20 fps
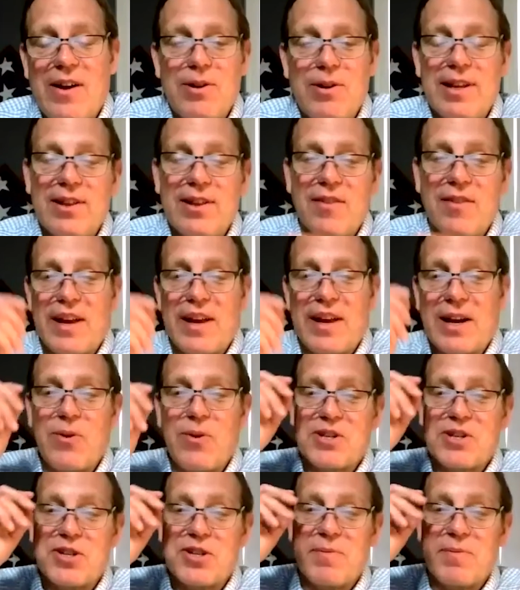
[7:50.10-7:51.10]
really love that
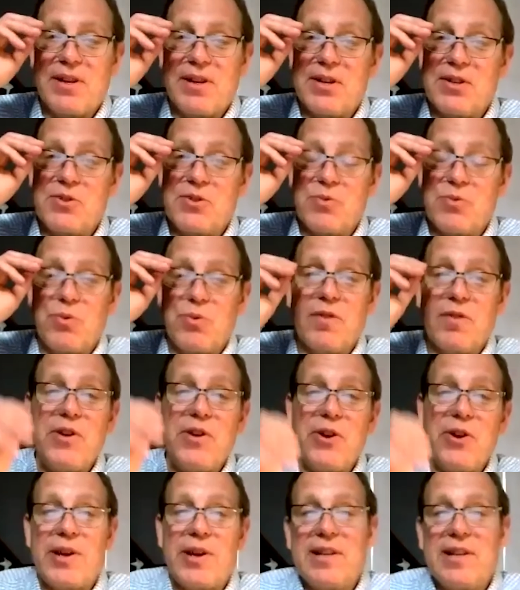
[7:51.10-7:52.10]
question because we're
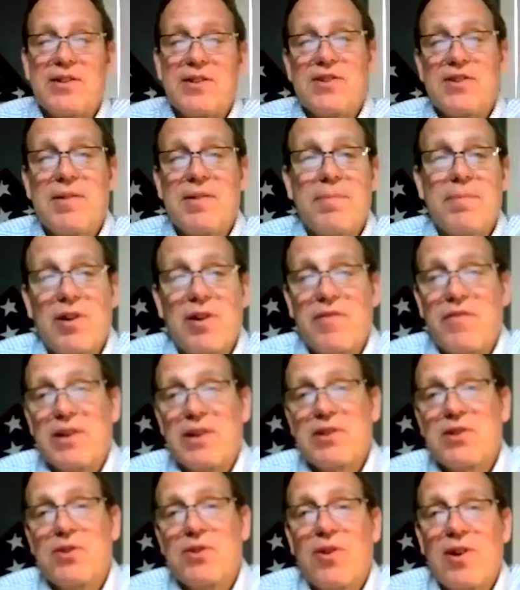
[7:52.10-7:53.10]
viewing this as the
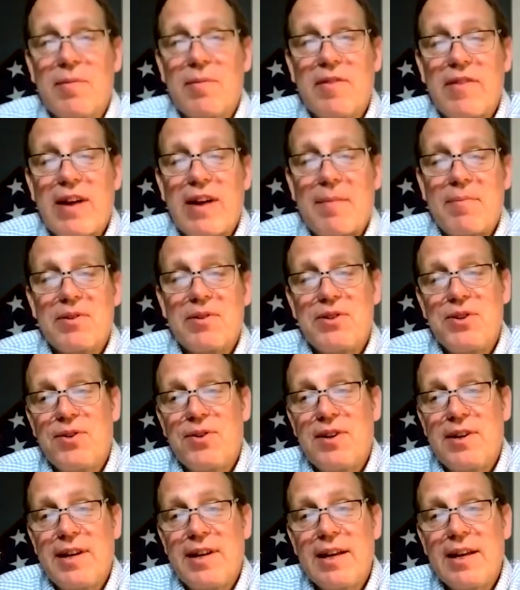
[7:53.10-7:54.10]
perfect storm of
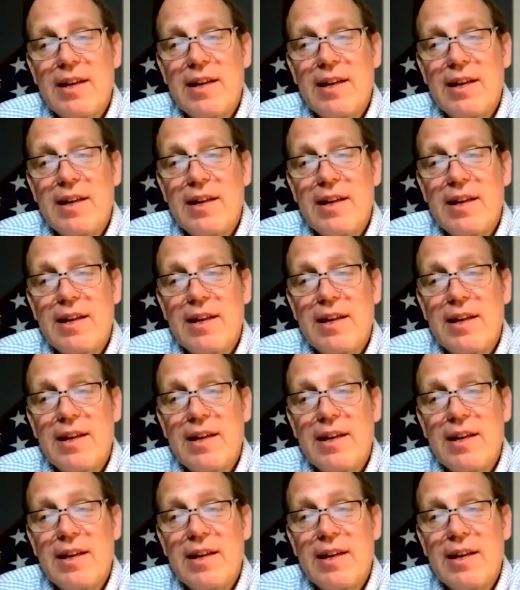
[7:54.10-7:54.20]
opportunity.